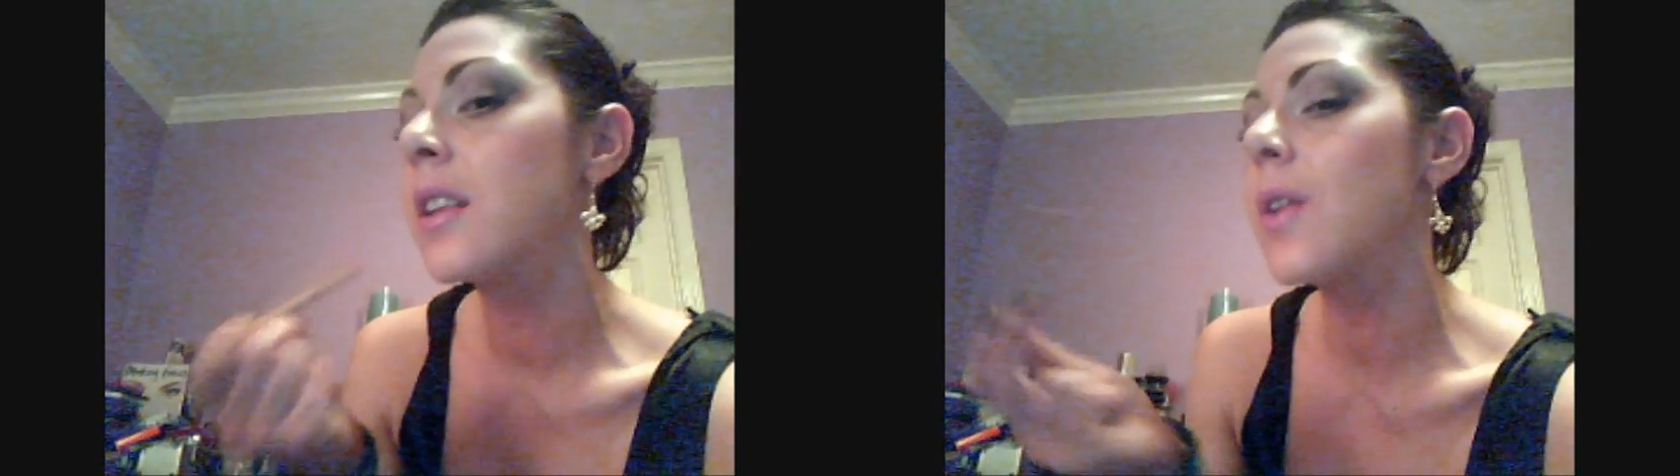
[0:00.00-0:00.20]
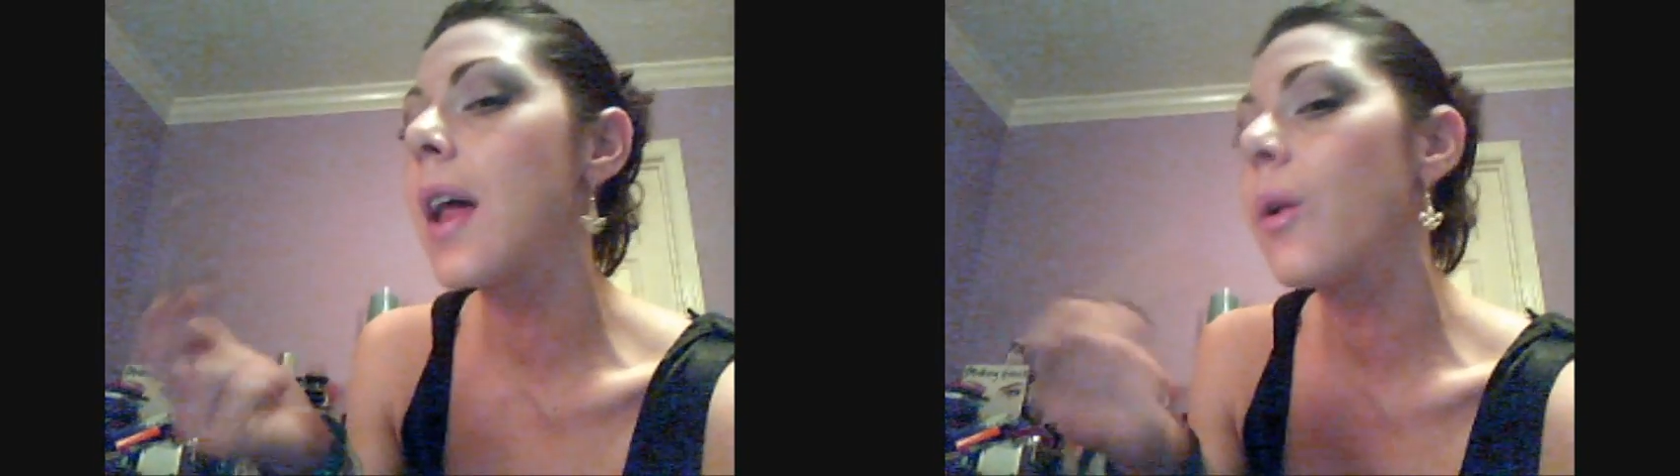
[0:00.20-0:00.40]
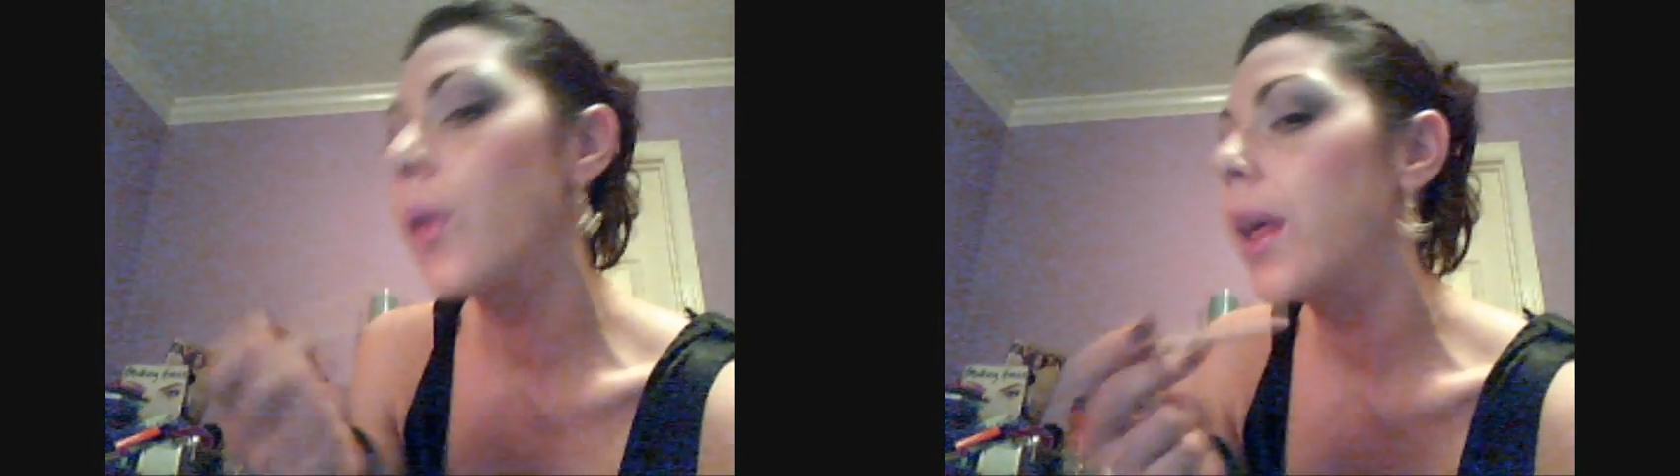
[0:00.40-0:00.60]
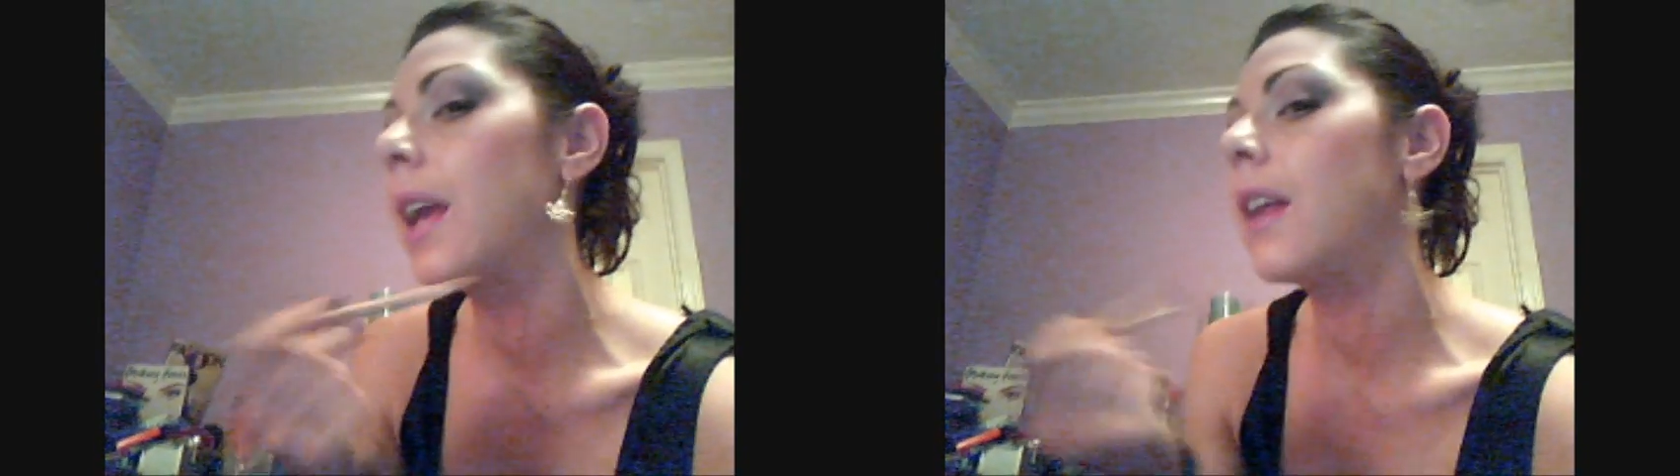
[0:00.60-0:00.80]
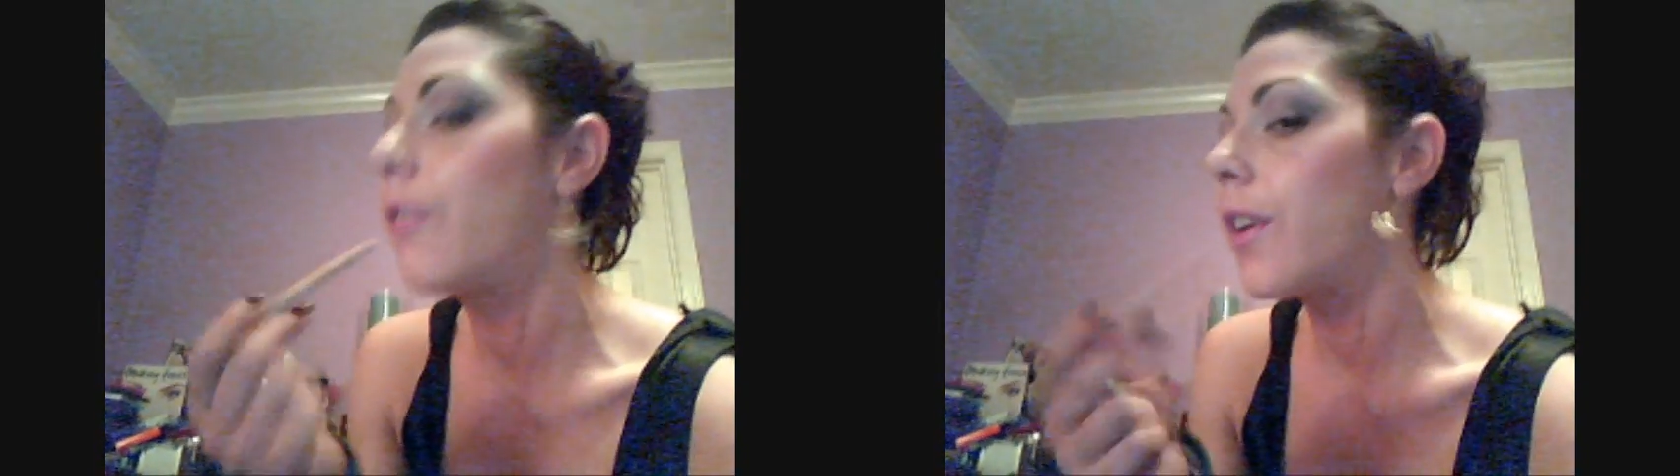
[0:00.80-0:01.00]
So not only
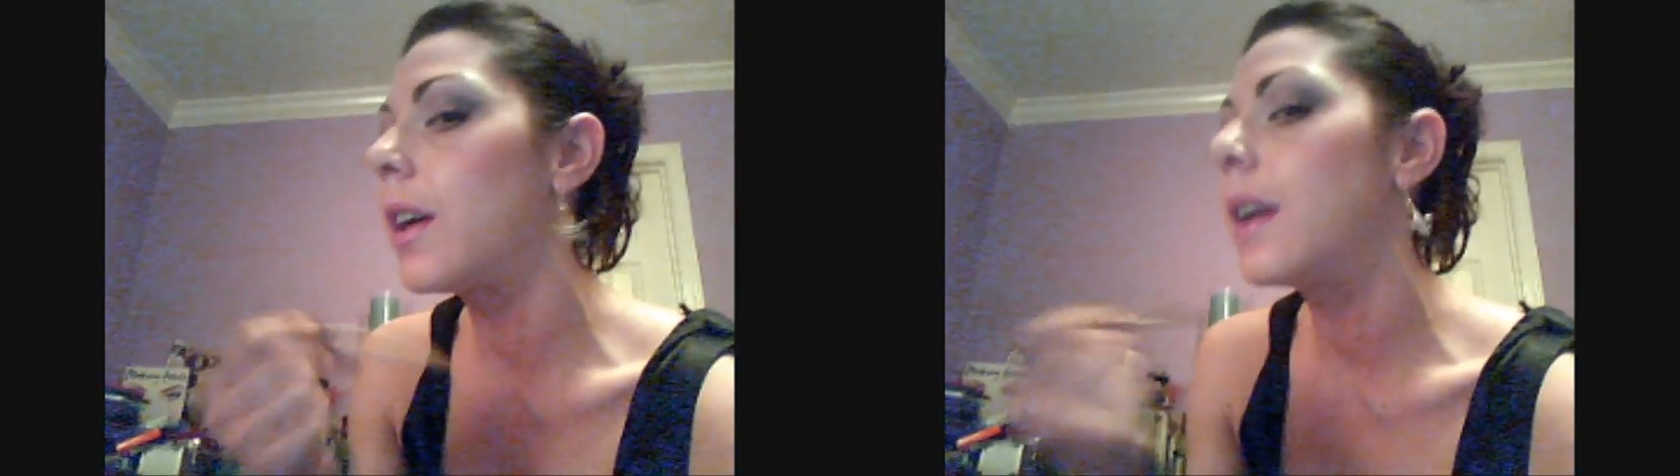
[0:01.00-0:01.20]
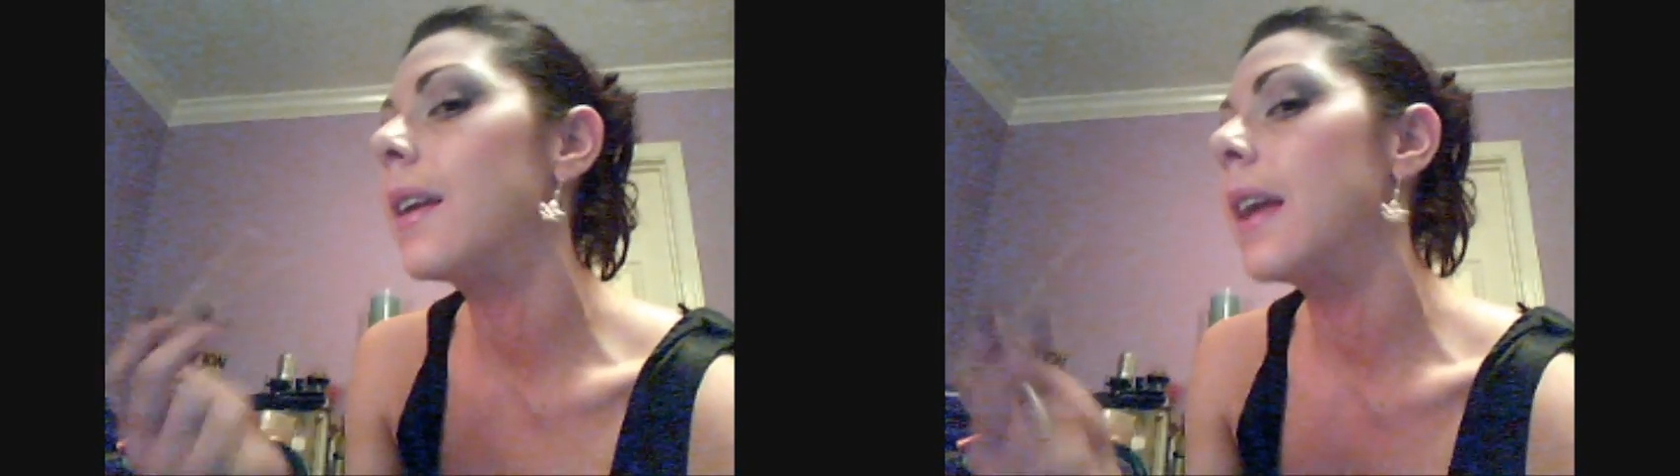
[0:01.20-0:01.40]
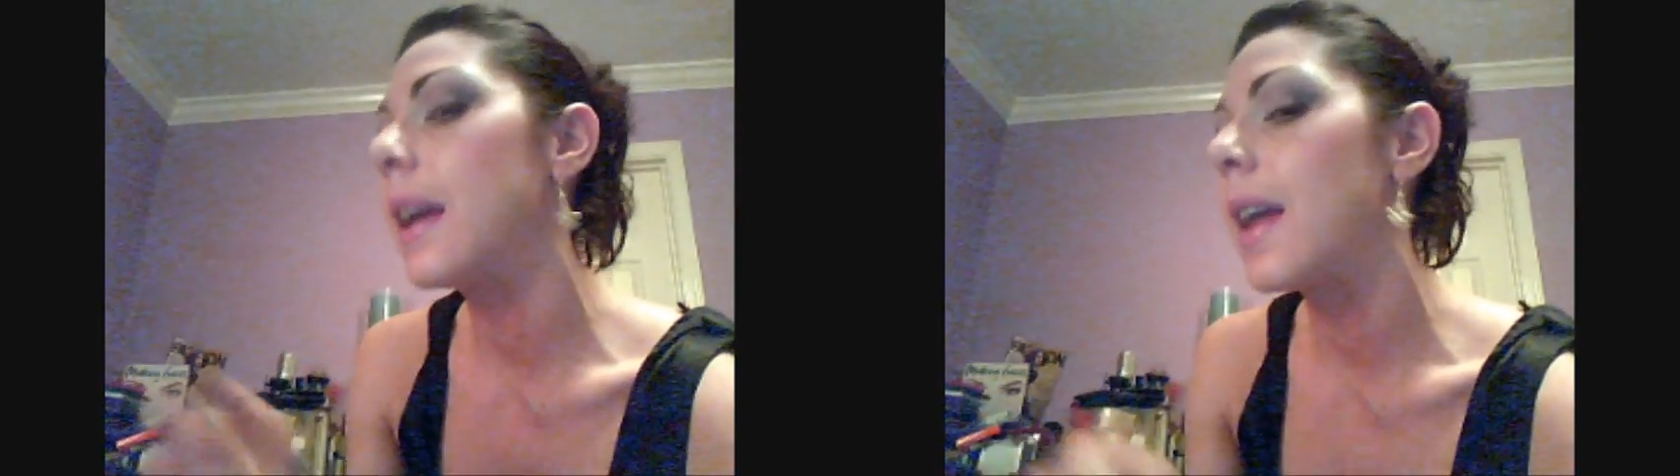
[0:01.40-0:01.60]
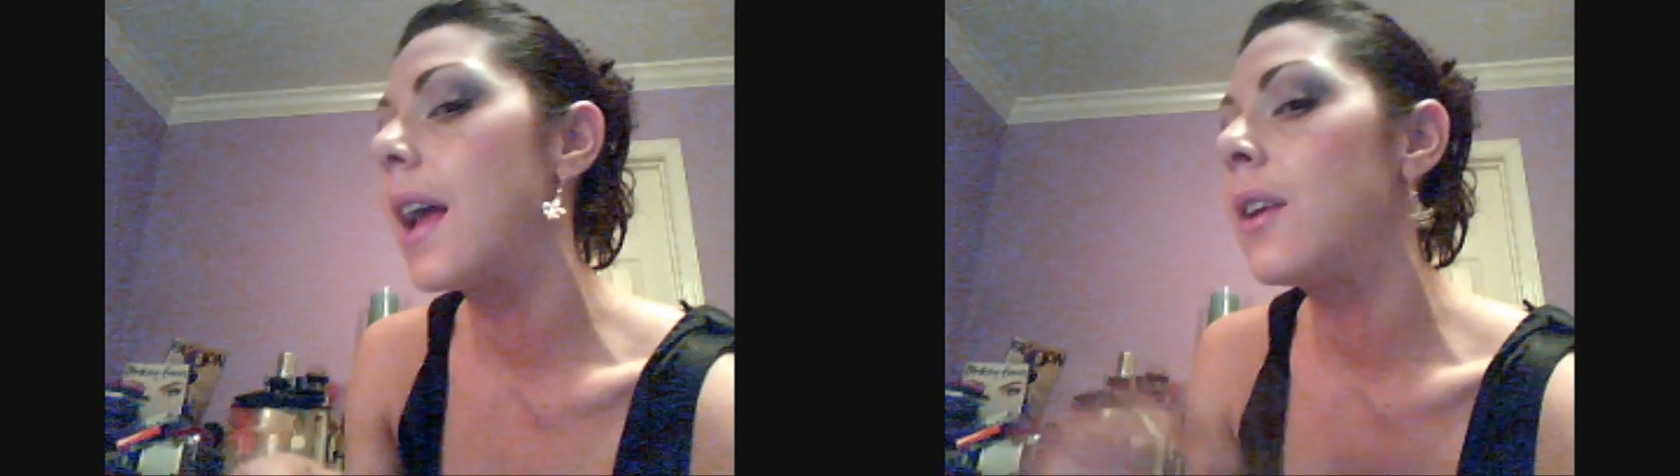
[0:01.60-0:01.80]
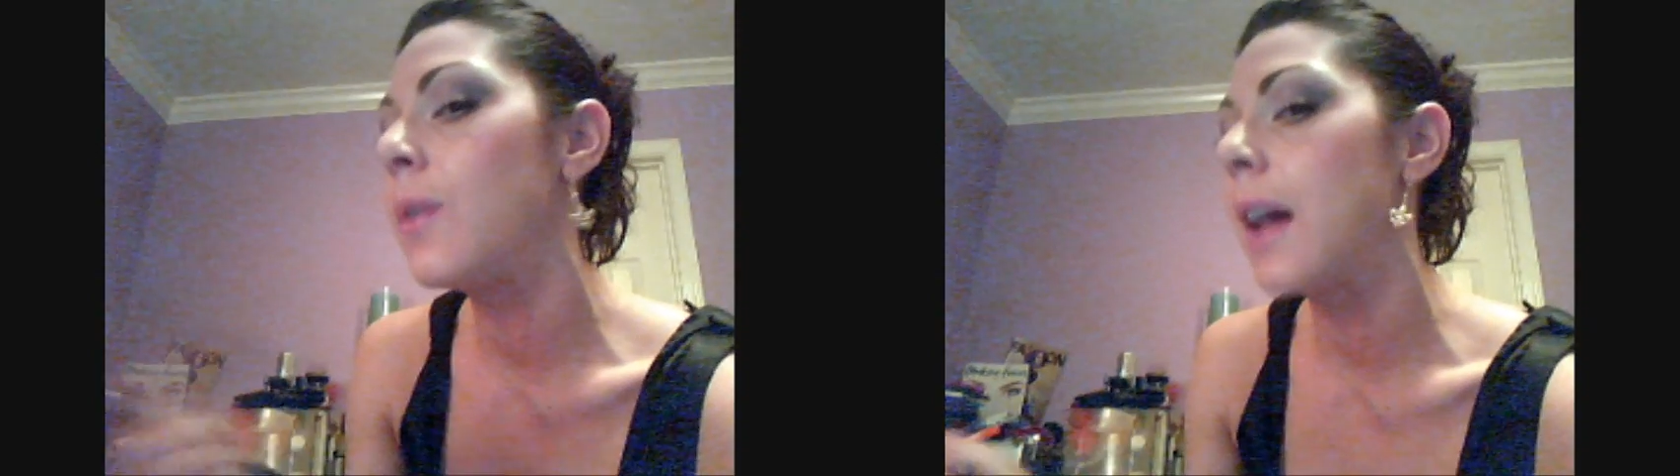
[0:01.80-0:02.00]
can you fill in
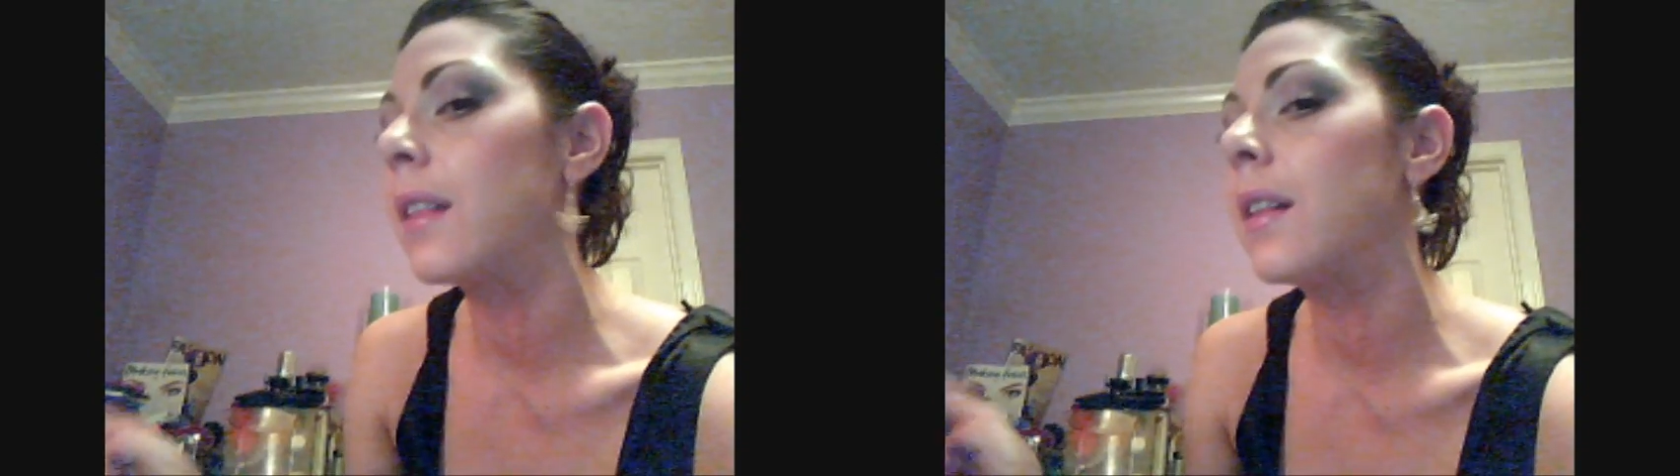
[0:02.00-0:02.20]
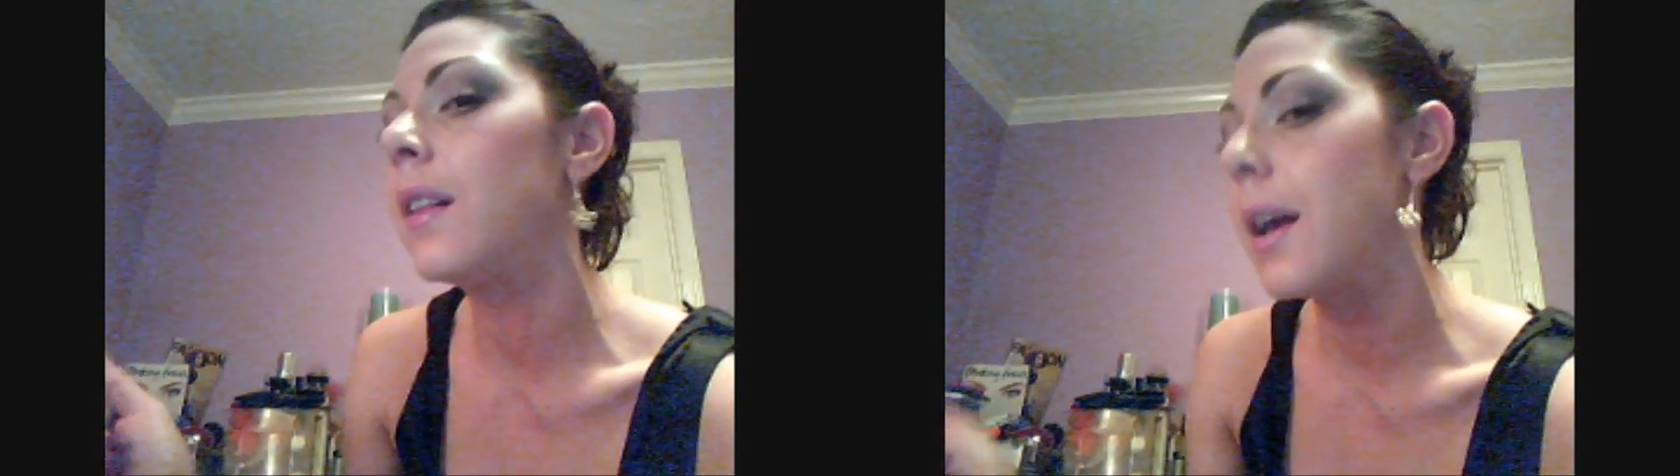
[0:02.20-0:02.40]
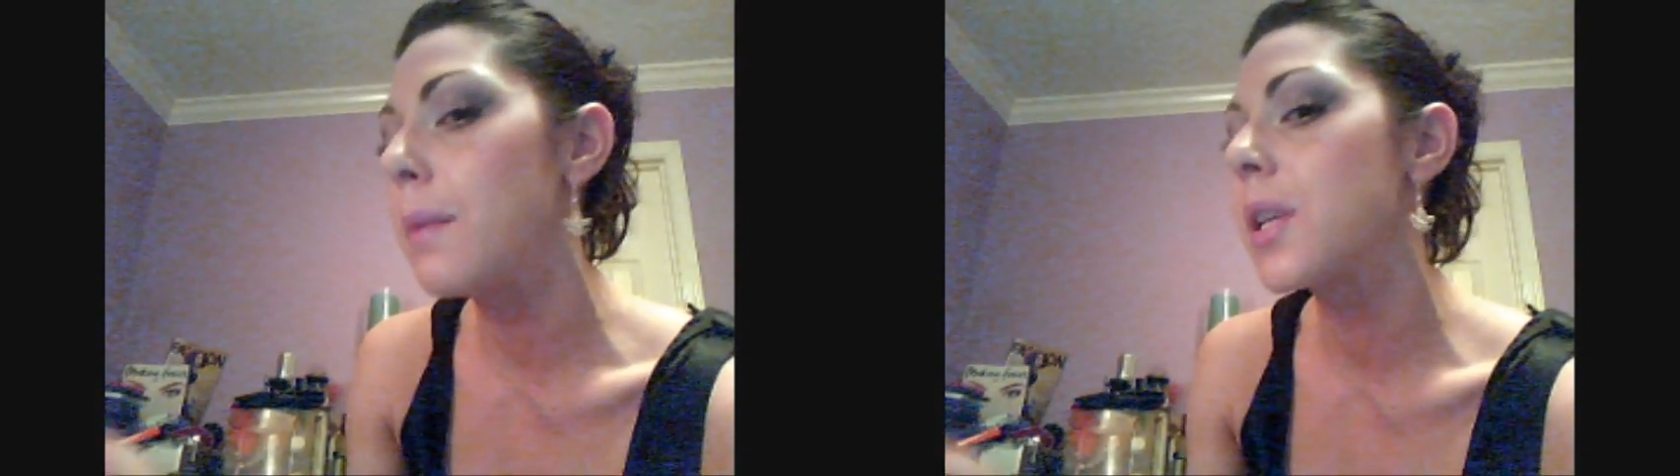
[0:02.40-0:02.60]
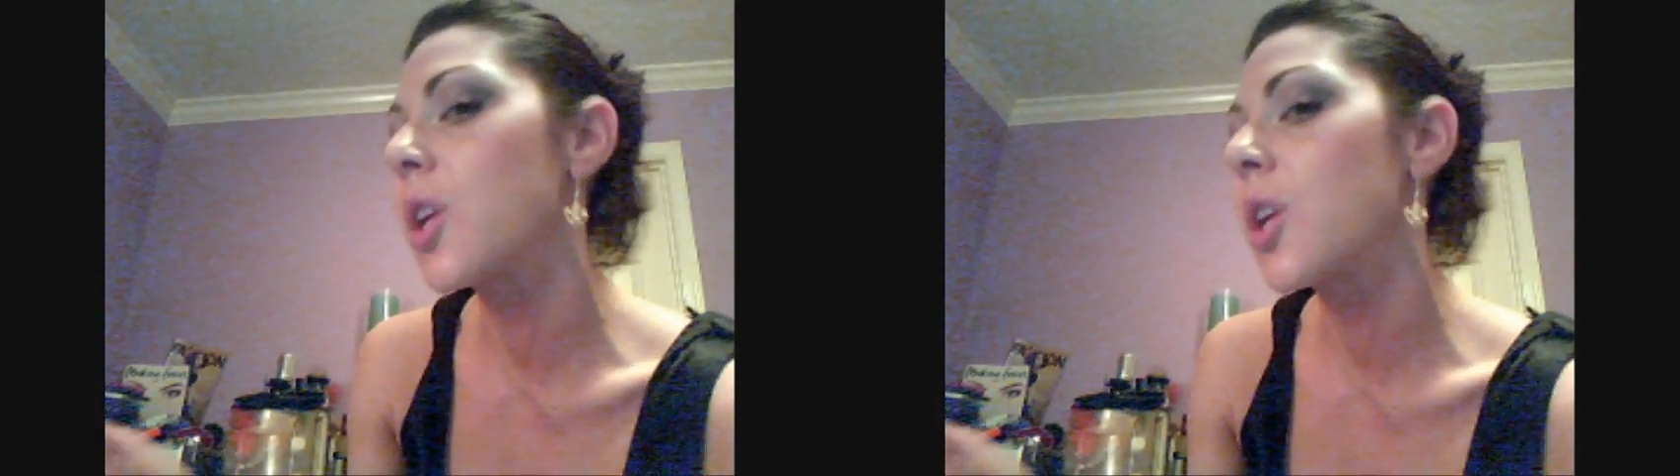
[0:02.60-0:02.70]
and nude out the lip